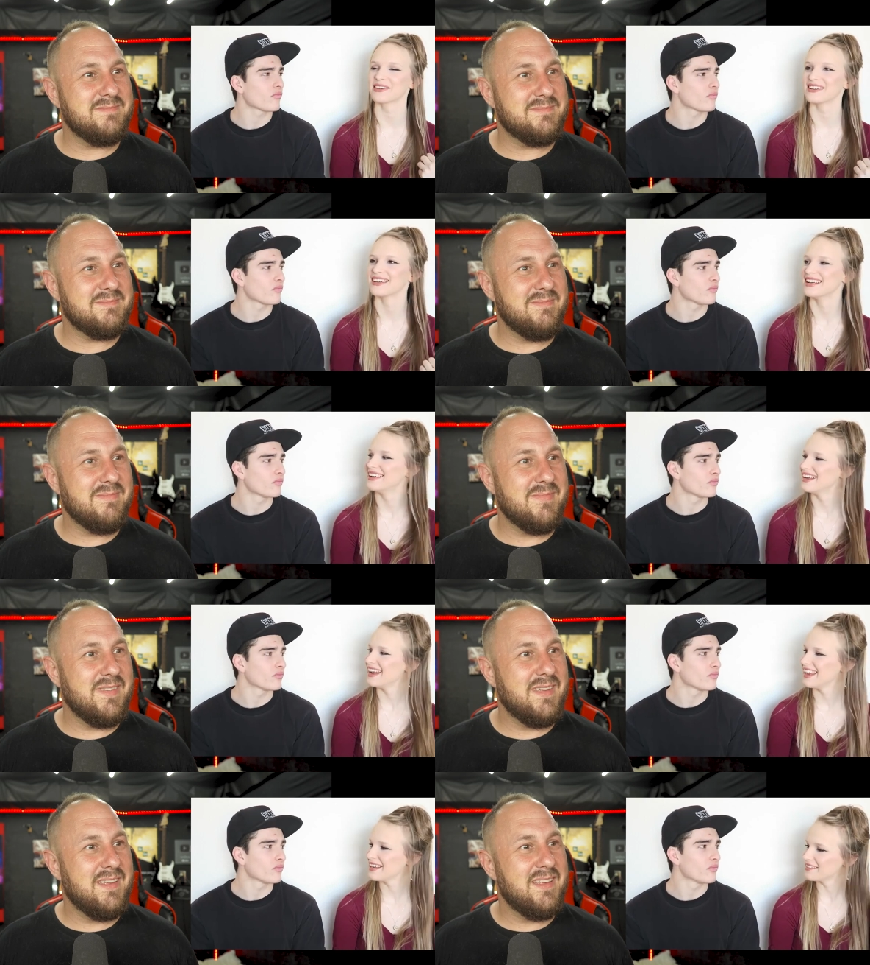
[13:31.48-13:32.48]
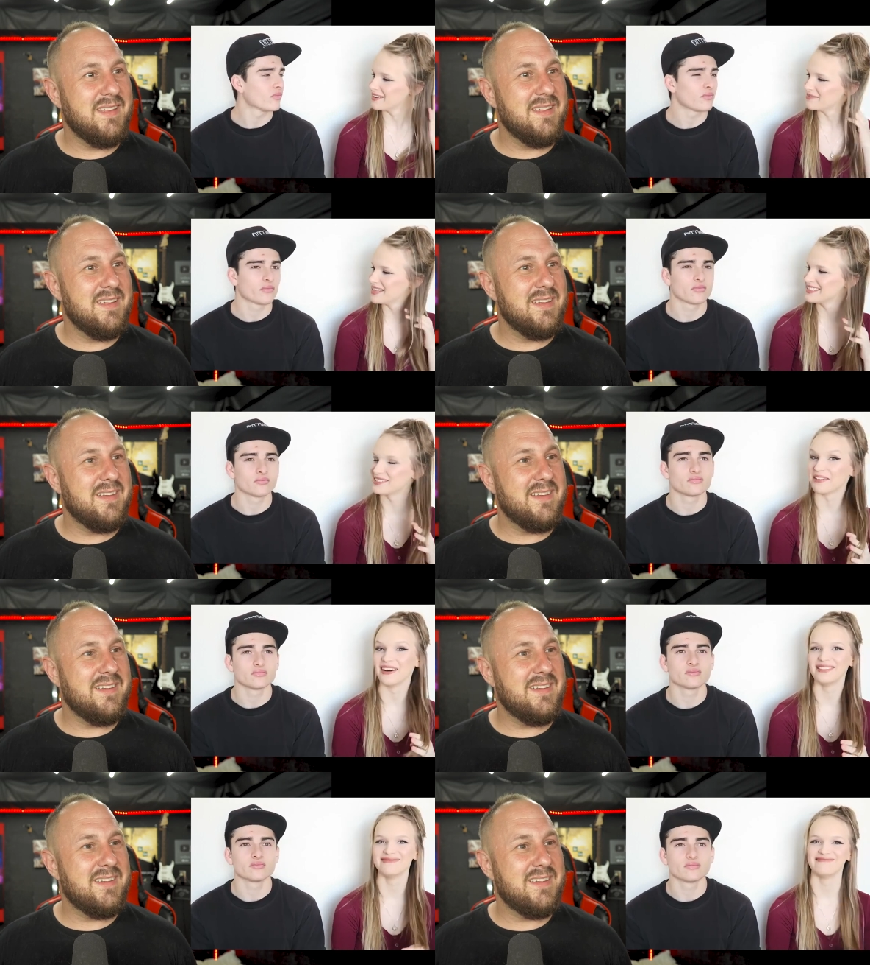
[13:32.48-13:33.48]
Speaker 1: of hate comments.
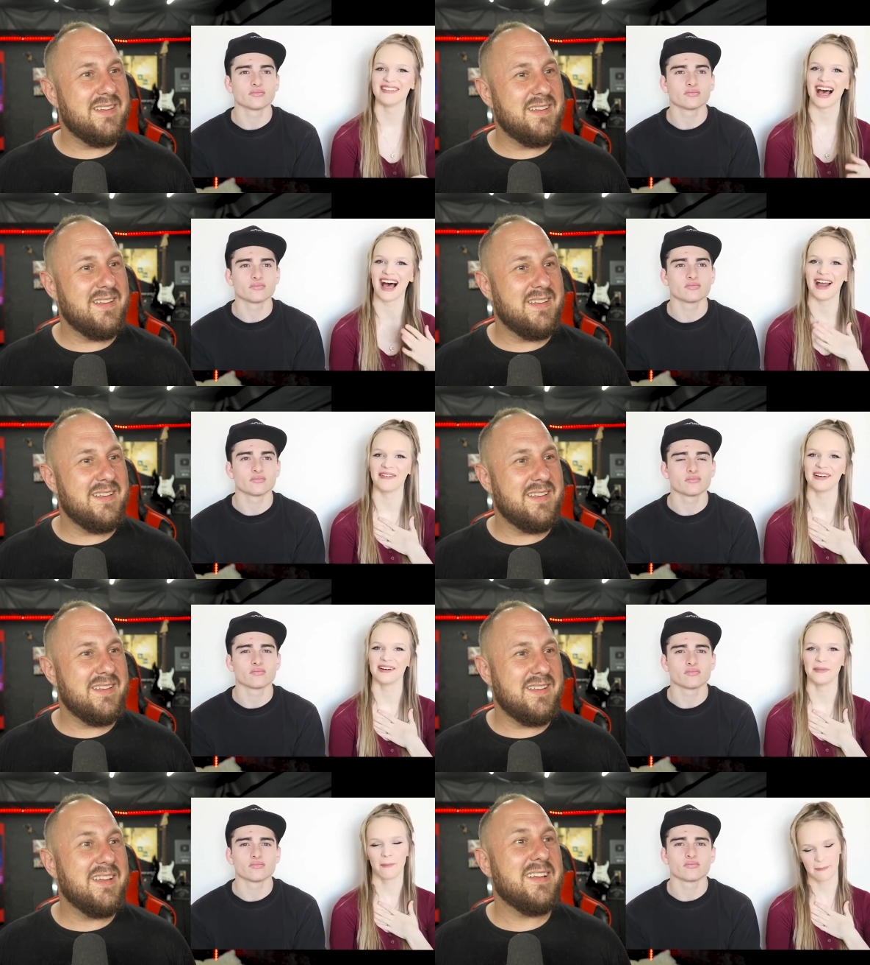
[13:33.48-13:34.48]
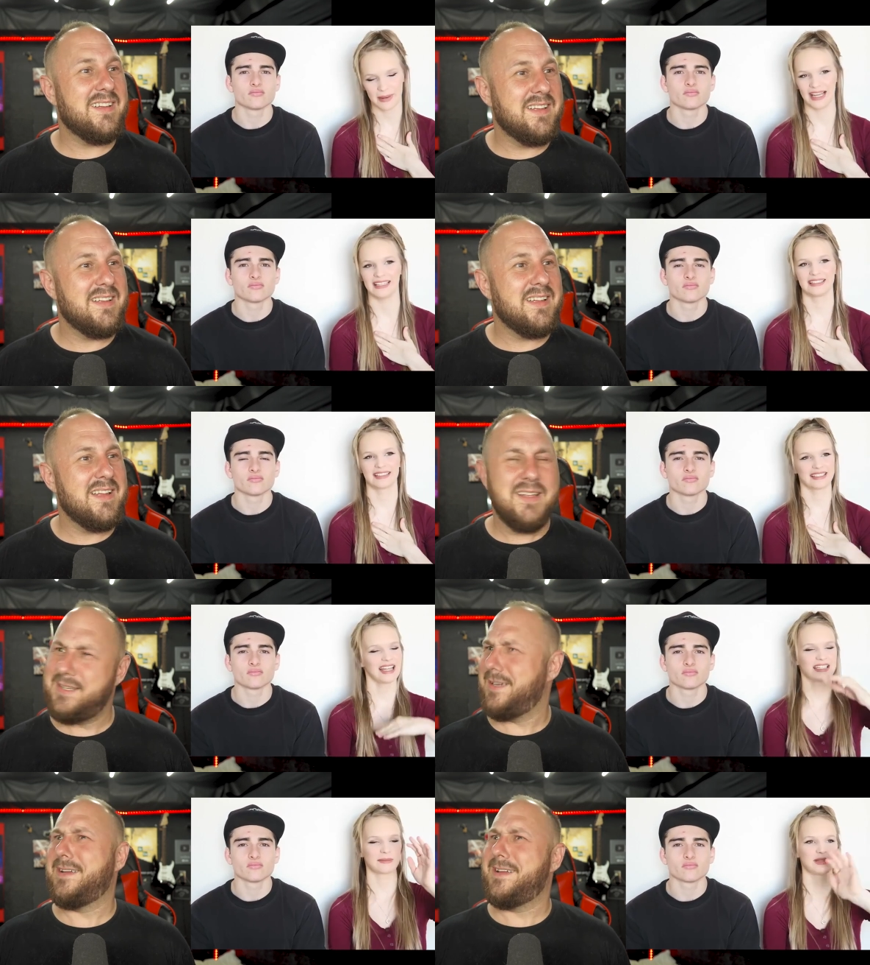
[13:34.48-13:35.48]
Well, I will, but
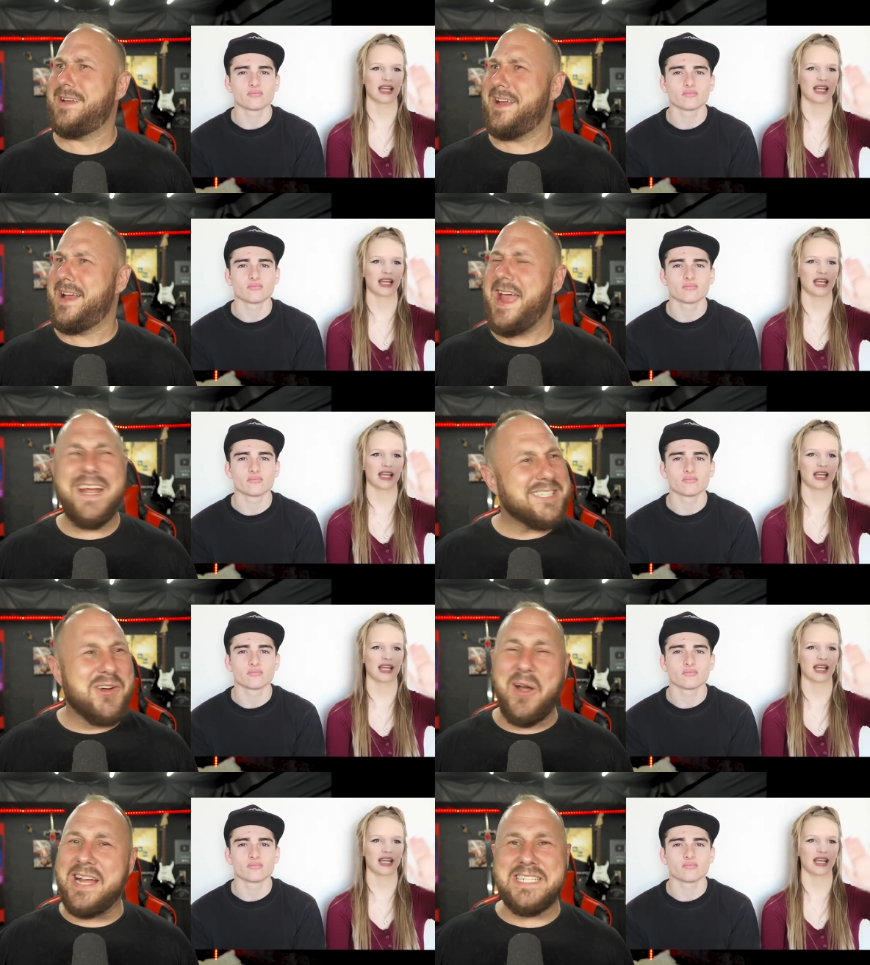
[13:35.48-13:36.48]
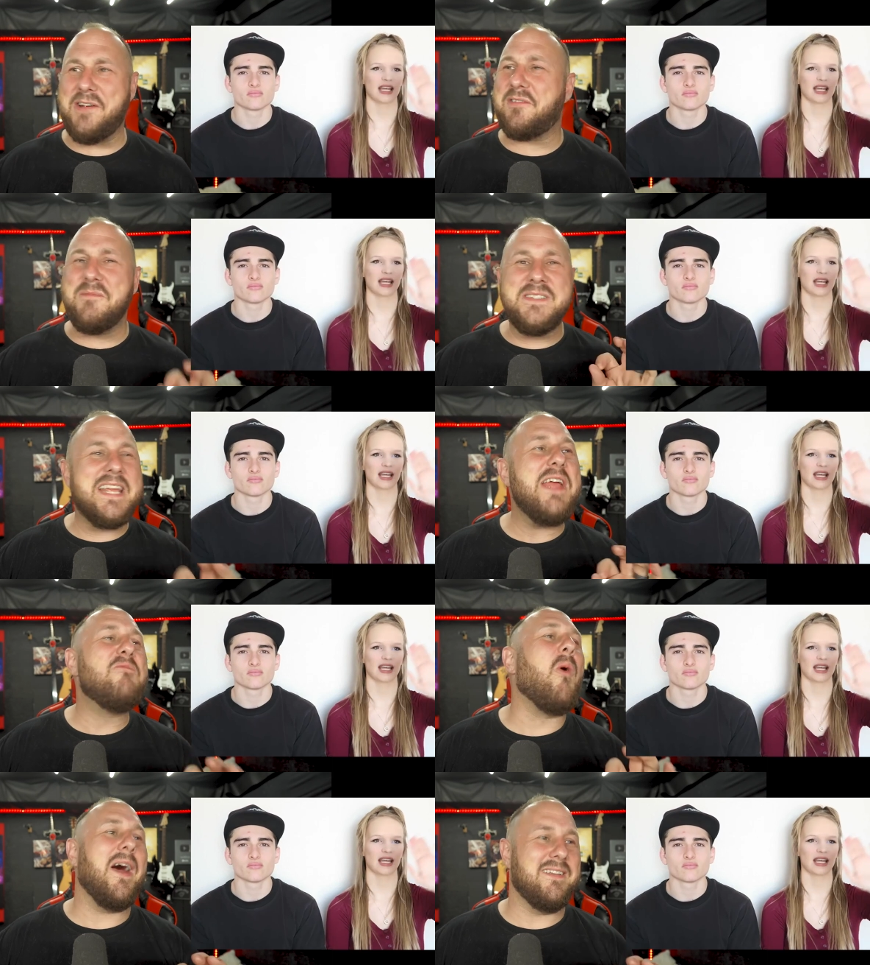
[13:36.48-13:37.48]
that's
Speaker 2: the. It's crazy from day
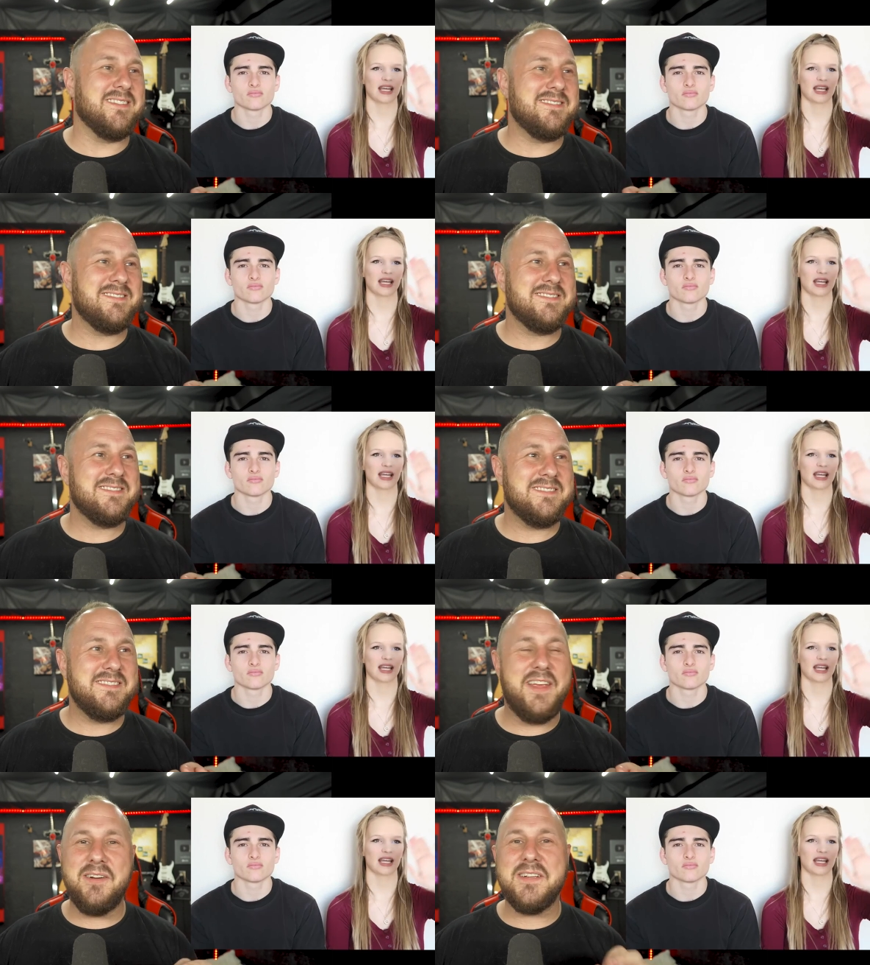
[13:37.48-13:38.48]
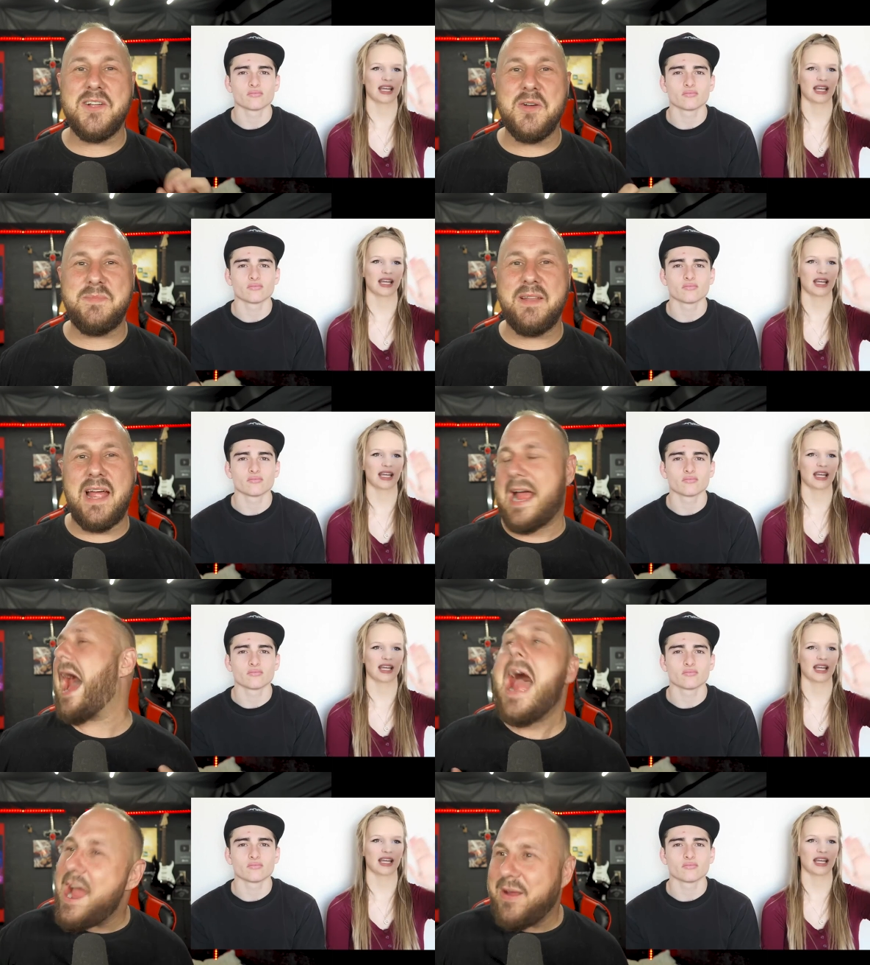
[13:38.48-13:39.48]
one Kyra's always been like,
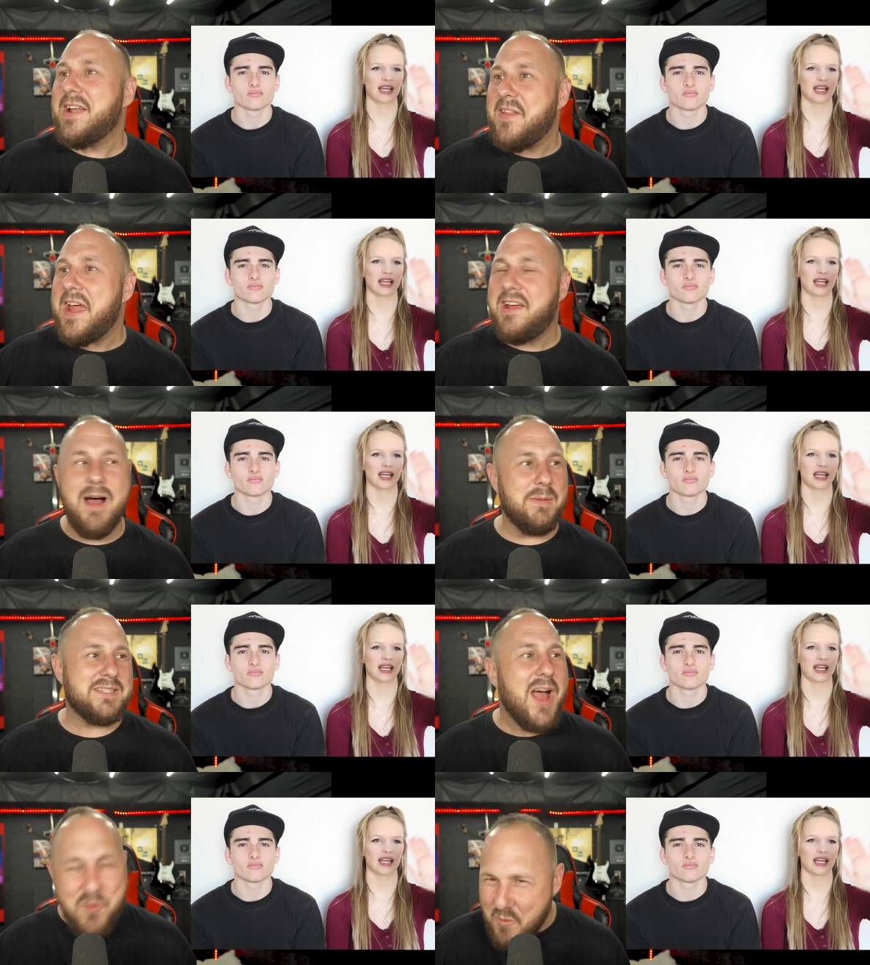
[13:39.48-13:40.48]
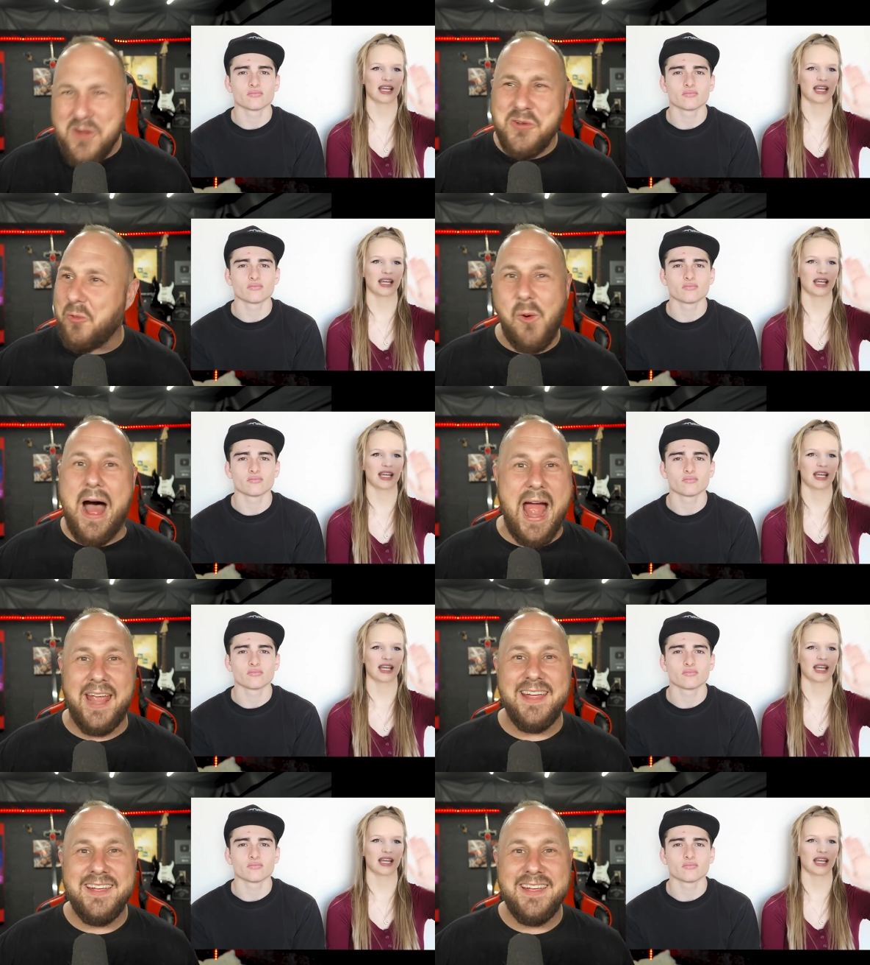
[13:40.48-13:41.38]
I'll get all the hate comments. I wonder why.